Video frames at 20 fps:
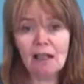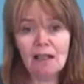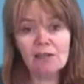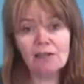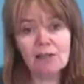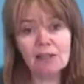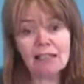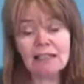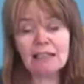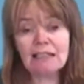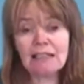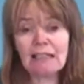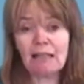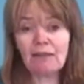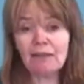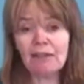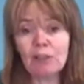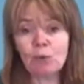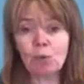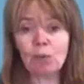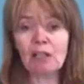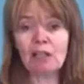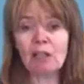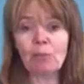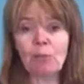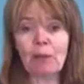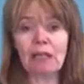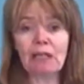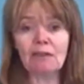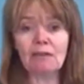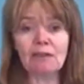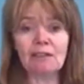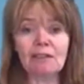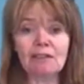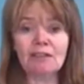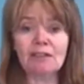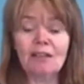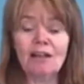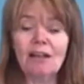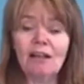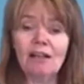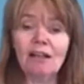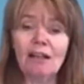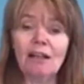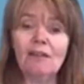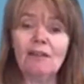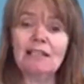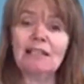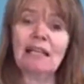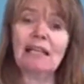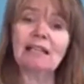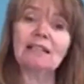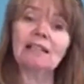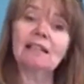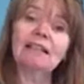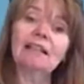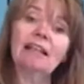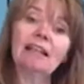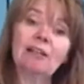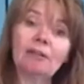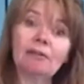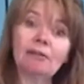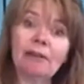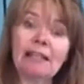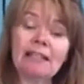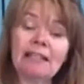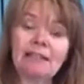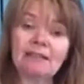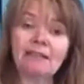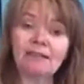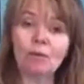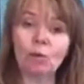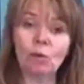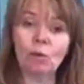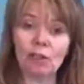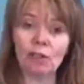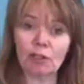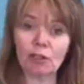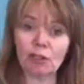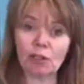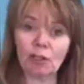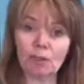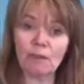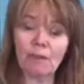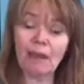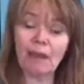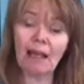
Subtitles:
So that's definitely one of the benefits of attending a creative workshop.